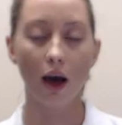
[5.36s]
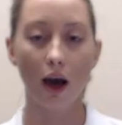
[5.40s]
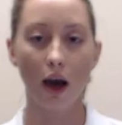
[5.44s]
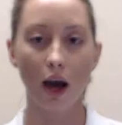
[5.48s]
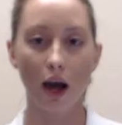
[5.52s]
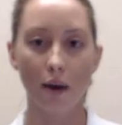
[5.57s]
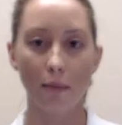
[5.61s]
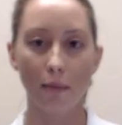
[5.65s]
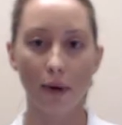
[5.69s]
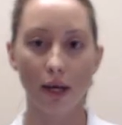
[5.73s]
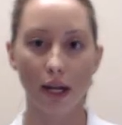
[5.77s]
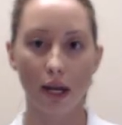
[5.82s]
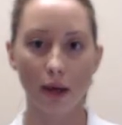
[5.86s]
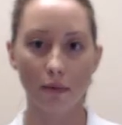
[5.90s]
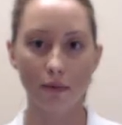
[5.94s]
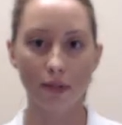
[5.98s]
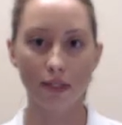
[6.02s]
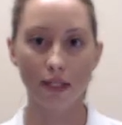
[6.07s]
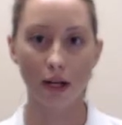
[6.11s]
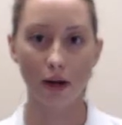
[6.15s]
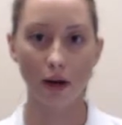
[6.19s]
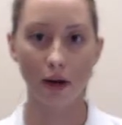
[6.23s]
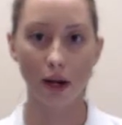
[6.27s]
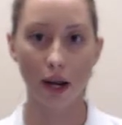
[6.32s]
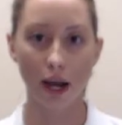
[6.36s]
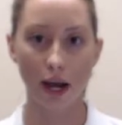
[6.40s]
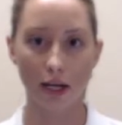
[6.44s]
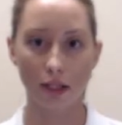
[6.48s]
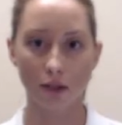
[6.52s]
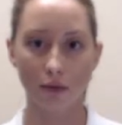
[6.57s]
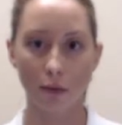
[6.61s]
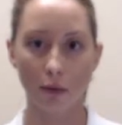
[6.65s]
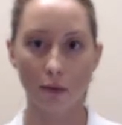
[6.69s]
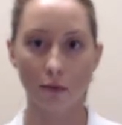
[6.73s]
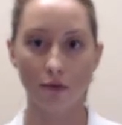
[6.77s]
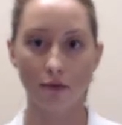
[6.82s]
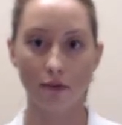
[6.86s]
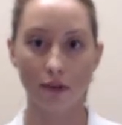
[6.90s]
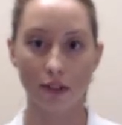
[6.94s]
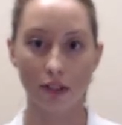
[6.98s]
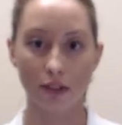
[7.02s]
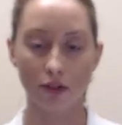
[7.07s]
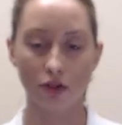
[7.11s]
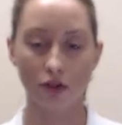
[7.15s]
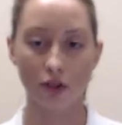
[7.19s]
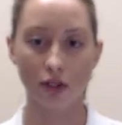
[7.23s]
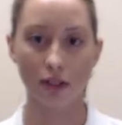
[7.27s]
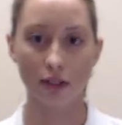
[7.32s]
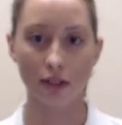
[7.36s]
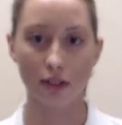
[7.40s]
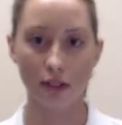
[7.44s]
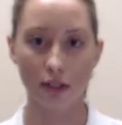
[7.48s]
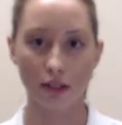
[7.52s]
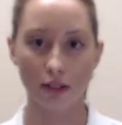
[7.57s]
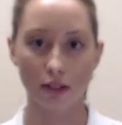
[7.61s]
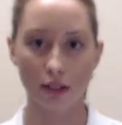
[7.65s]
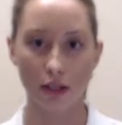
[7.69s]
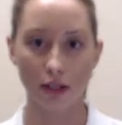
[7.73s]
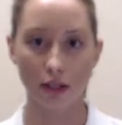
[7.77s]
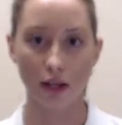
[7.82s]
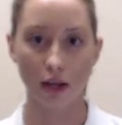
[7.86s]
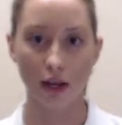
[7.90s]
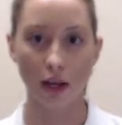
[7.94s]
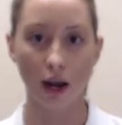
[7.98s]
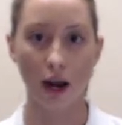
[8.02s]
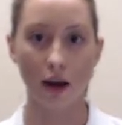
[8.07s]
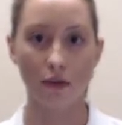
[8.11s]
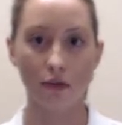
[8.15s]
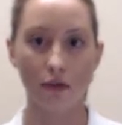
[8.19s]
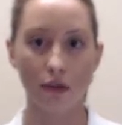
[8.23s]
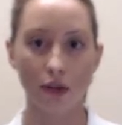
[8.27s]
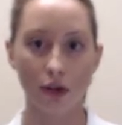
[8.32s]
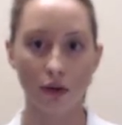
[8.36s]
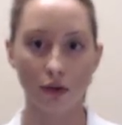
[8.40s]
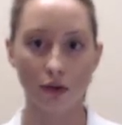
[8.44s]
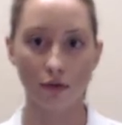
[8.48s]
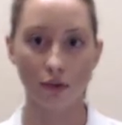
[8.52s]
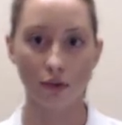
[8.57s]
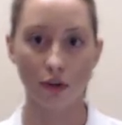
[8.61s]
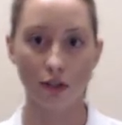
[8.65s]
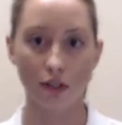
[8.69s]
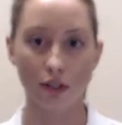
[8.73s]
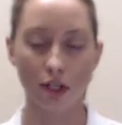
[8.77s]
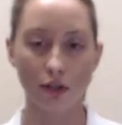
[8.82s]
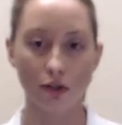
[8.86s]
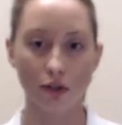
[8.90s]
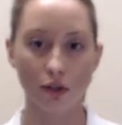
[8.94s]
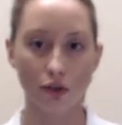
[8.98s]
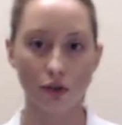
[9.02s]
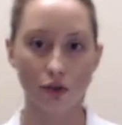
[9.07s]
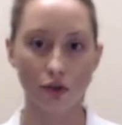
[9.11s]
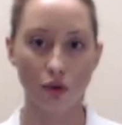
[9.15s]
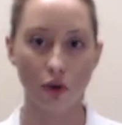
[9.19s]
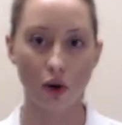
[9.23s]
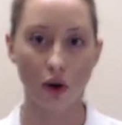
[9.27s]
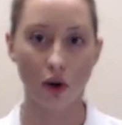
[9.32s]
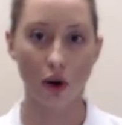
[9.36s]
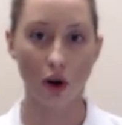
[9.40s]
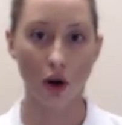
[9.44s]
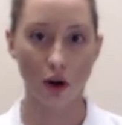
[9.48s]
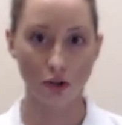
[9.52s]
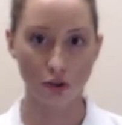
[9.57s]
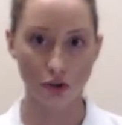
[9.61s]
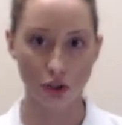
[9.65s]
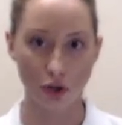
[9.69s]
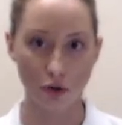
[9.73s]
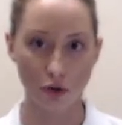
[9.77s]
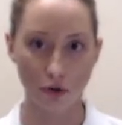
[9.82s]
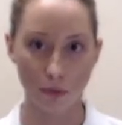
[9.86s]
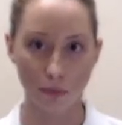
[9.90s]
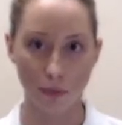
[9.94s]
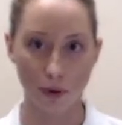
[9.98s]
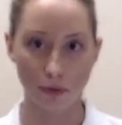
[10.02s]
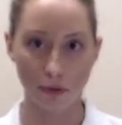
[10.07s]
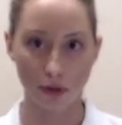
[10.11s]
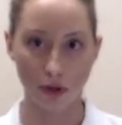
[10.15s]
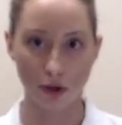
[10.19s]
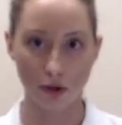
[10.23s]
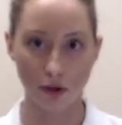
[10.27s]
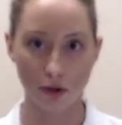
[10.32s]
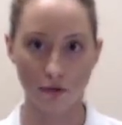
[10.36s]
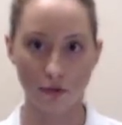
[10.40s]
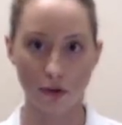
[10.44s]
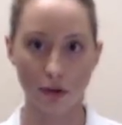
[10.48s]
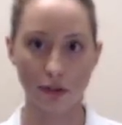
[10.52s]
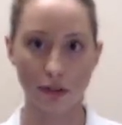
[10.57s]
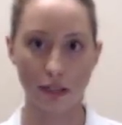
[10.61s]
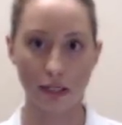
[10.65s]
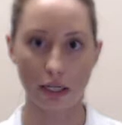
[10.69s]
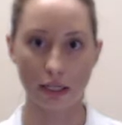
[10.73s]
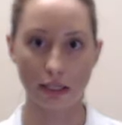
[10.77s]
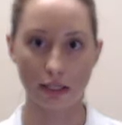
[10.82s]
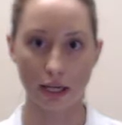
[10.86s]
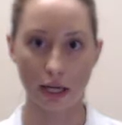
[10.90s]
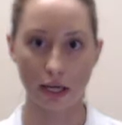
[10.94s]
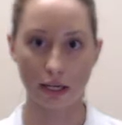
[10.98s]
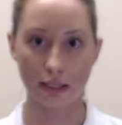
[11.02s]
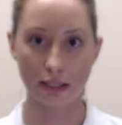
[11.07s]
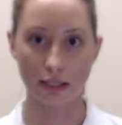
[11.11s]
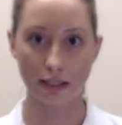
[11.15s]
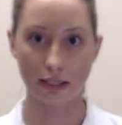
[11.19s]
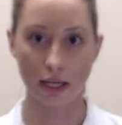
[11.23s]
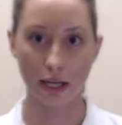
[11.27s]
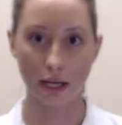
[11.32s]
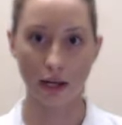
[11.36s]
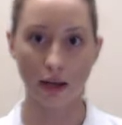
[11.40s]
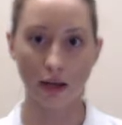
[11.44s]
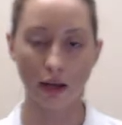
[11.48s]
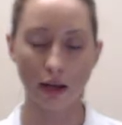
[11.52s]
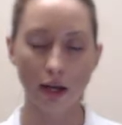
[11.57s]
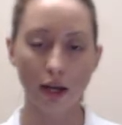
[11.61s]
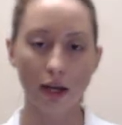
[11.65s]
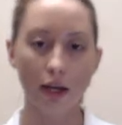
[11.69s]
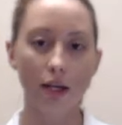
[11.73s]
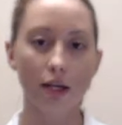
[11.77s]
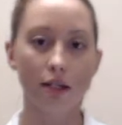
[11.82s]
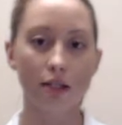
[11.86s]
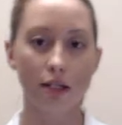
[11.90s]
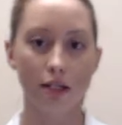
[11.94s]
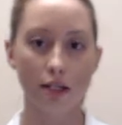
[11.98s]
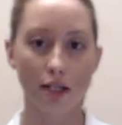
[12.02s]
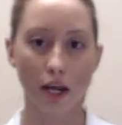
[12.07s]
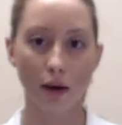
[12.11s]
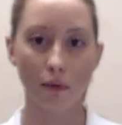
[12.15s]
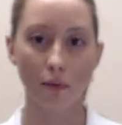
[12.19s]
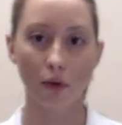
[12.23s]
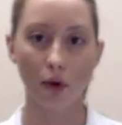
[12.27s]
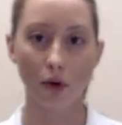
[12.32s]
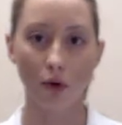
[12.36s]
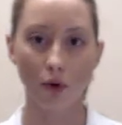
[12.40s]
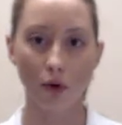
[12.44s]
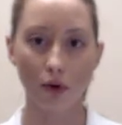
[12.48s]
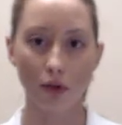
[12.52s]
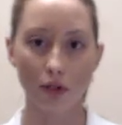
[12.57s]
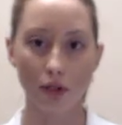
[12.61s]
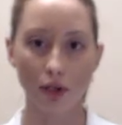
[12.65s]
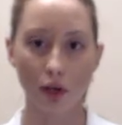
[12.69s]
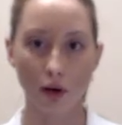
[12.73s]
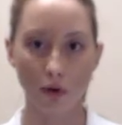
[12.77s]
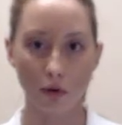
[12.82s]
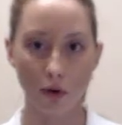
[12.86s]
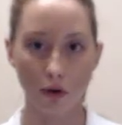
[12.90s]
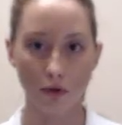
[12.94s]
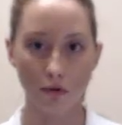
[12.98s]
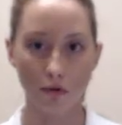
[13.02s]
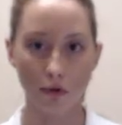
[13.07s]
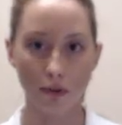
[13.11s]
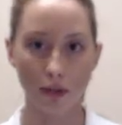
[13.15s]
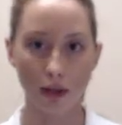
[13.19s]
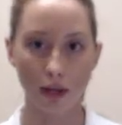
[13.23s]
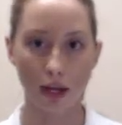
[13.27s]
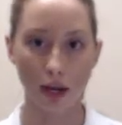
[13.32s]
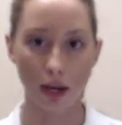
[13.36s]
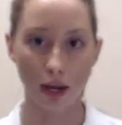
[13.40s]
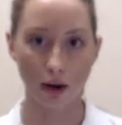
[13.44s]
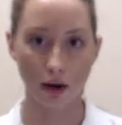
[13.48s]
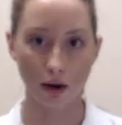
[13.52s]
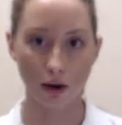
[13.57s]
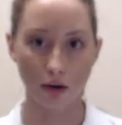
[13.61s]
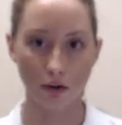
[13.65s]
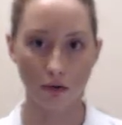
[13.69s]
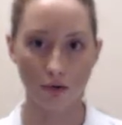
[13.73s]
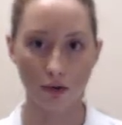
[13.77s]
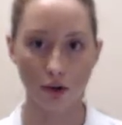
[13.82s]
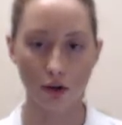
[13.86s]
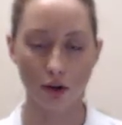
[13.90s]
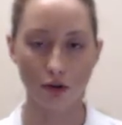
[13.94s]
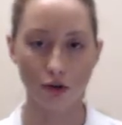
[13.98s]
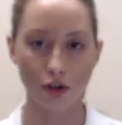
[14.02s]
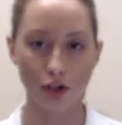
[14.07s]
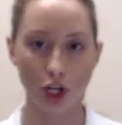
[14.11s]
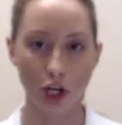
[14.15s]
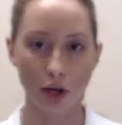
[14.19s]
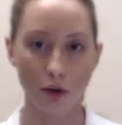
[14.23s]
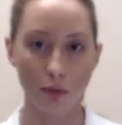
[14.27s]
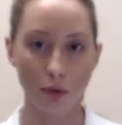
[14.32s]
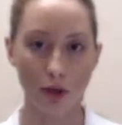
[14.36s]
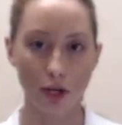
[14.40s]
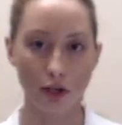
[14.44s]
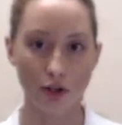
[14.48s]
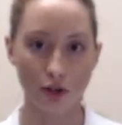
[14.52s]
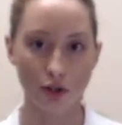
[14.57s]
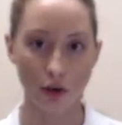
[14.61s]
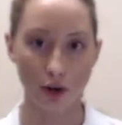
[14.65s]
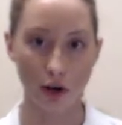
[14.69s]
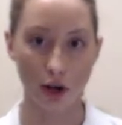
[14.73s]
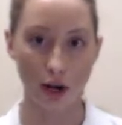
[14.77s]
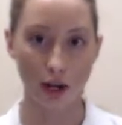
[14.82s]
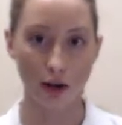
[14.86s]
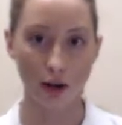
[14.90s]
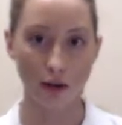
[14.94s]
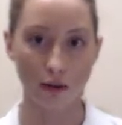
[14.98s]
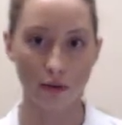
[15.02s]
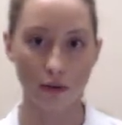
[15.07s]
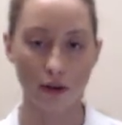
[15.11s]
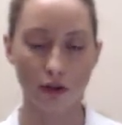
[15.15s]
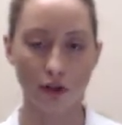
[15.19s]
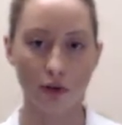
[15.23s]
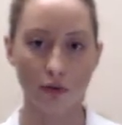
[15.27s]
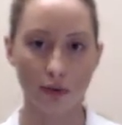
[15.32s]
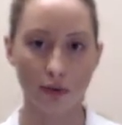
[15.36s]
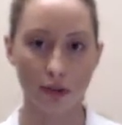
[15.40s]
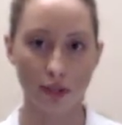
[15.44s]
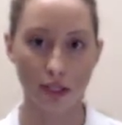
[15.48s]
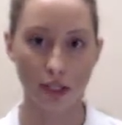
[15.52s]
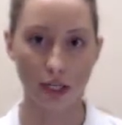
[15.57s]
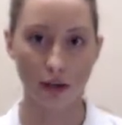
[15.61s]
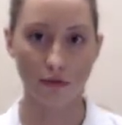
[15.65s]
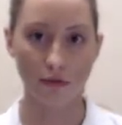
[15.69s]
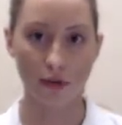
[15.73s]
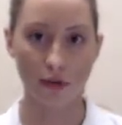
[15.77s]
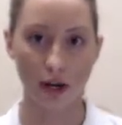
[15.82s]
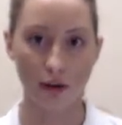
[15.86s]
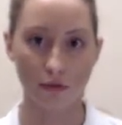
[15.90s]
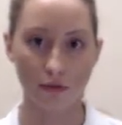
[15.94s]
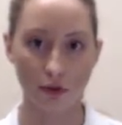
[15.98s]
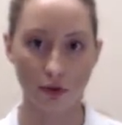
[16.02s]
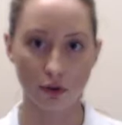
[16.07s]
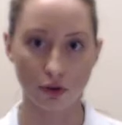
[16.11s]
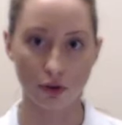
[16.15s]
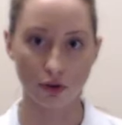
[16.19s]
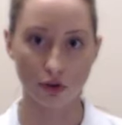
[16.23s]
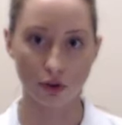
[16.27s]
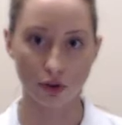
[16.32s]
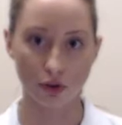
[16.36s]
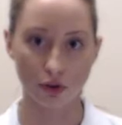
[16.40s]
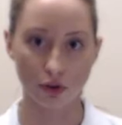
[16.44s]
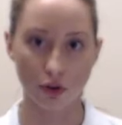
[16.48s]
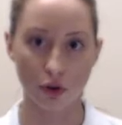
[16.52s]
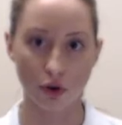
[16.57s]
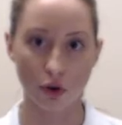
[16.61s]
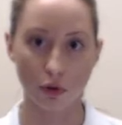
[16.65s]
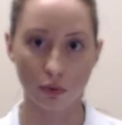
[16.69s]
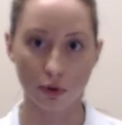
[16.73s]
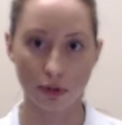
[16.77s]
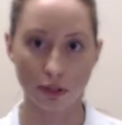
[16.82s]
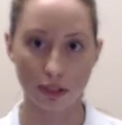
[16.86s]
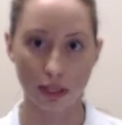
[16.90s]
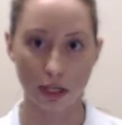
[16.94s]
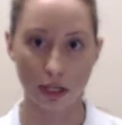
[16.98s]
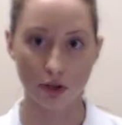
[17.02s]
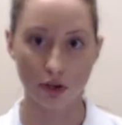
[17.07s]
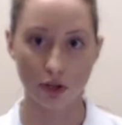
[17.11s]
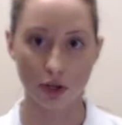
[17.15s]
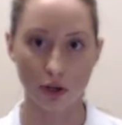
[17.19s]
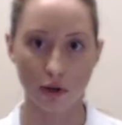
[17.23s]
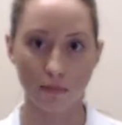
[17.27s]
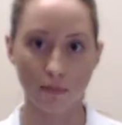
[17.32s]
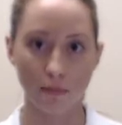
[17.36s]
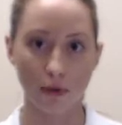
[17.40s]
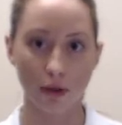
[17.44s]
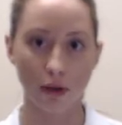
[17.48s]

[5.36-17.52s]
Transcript: Hi, my name is Sarah Caswell. I'm a physician assistant at the University Surgical Oncology Group at the University of Tennessee. Today we're going to go over the care for your JP drain that you received after your surgical procedure.